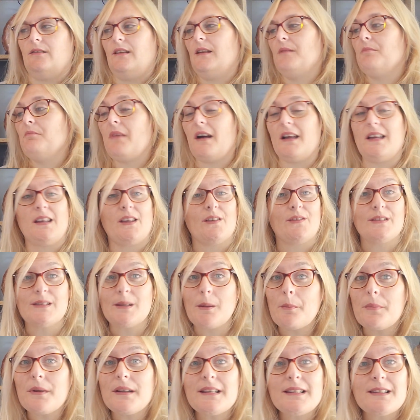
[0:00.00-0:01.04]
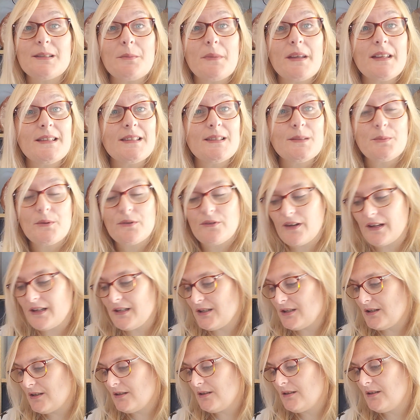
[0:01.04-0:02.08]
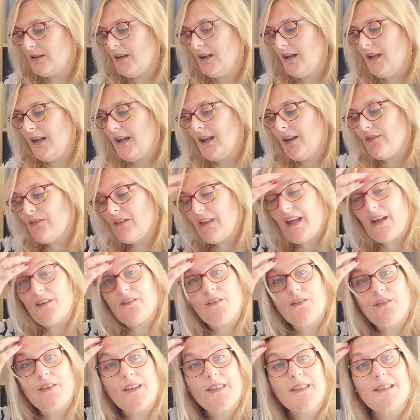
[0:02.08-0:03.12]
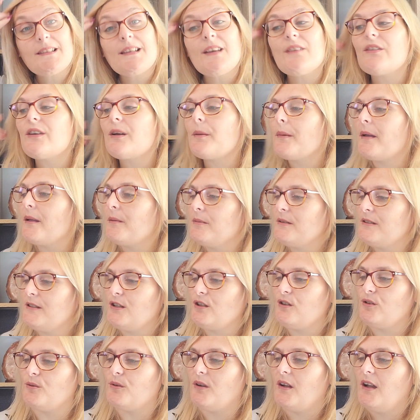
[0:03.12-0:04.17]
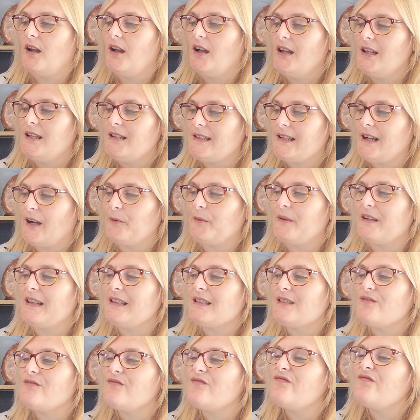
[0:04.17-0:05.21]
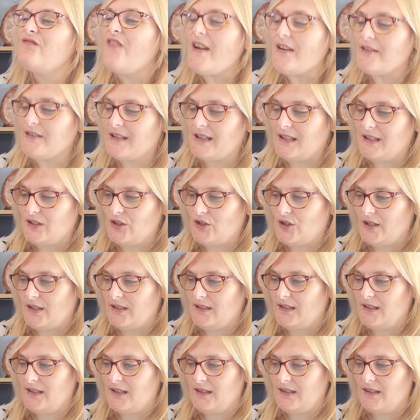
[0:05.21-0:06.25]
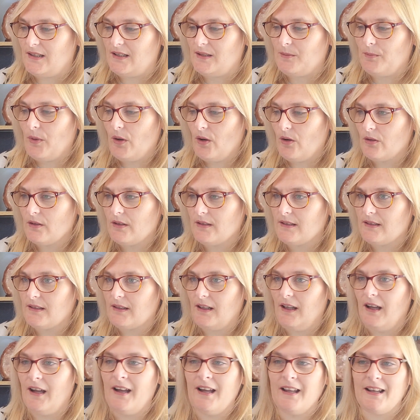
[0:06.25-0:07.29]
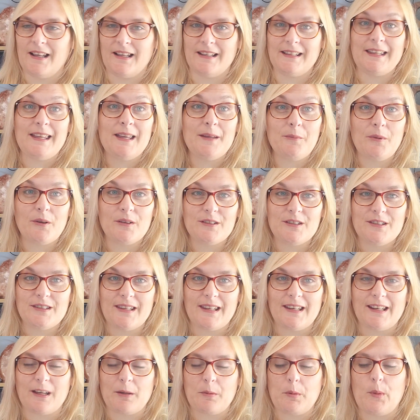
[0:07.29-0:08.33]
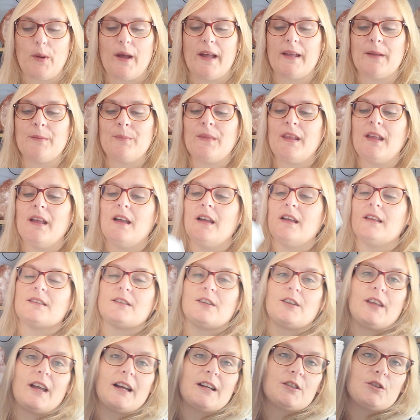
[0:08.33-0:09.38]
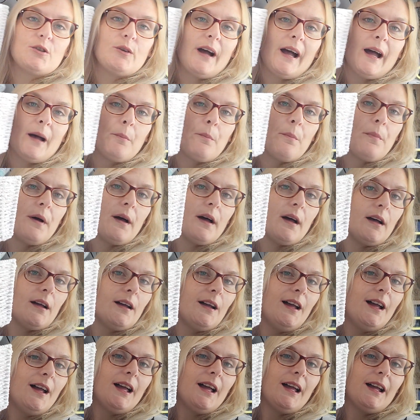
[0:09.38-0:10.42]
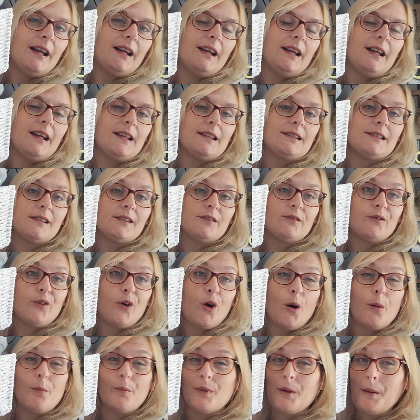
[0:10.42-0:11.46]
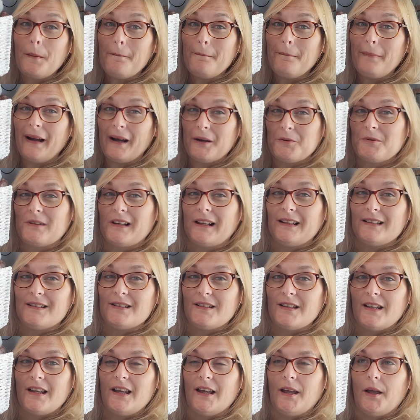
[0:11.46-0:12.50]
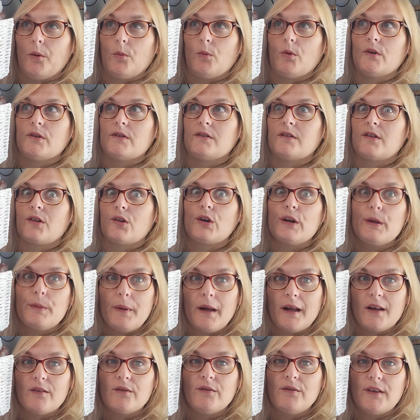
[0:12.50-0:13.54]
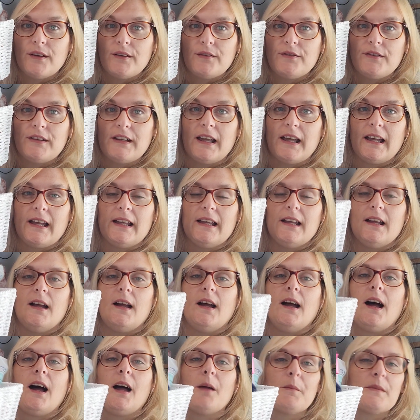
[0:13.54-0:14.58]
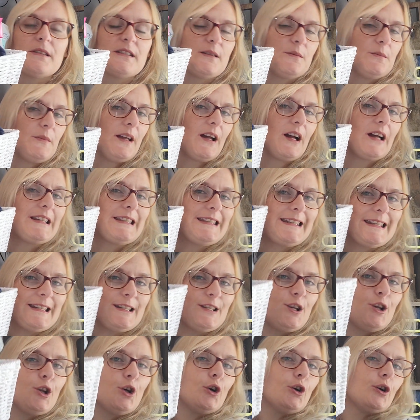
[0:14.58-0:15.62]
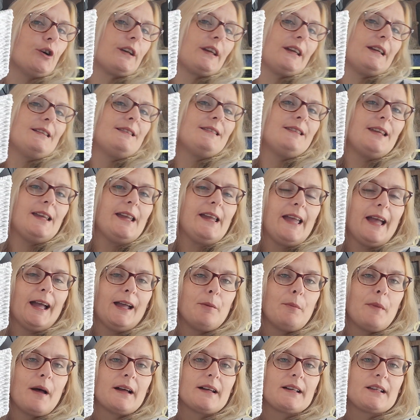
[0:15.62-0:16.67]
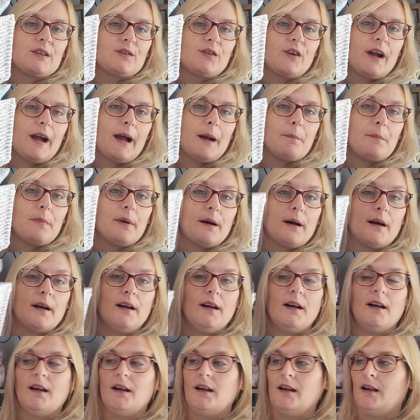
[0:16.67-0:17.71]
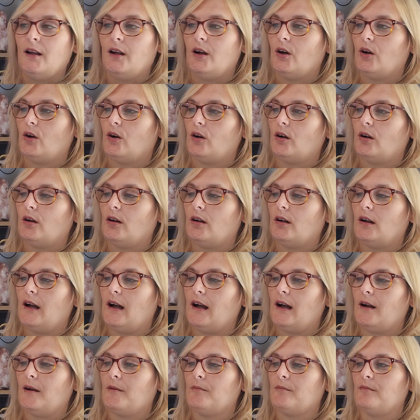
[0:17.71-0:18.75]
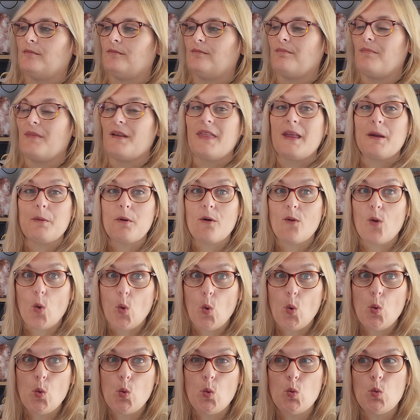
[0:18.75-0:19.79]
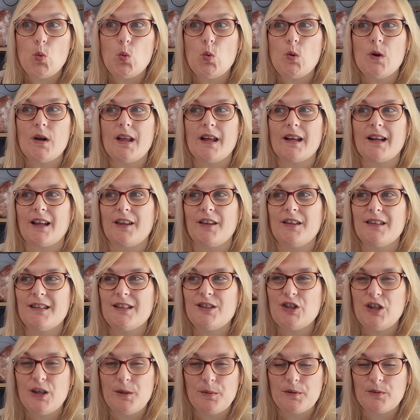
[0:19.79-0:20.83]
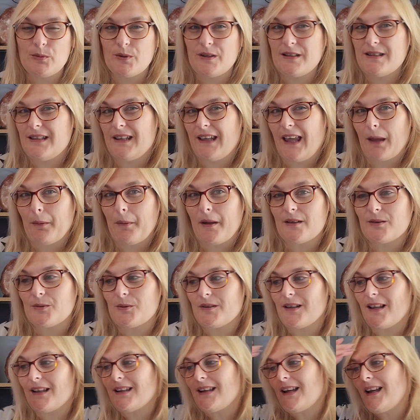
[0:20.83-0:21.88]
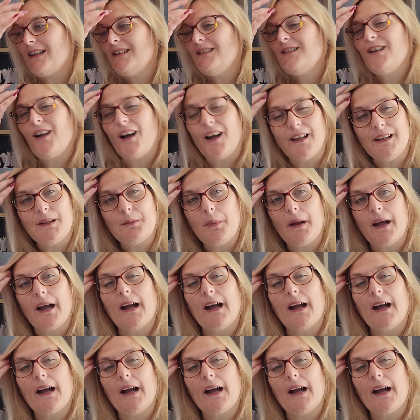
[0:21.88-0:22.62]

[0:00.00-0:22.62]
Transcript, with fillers: it might give somebody some inspiration if they have a friend that's having a baby too. Darwin is very interested in this box and I keep on sending him away. So the actual hamper is from Poundland. It was £3.50. I must admit, I did look in TK Maxx for a hamper, or but they were all like, I think the cheapest one in TK Maxx was like £9,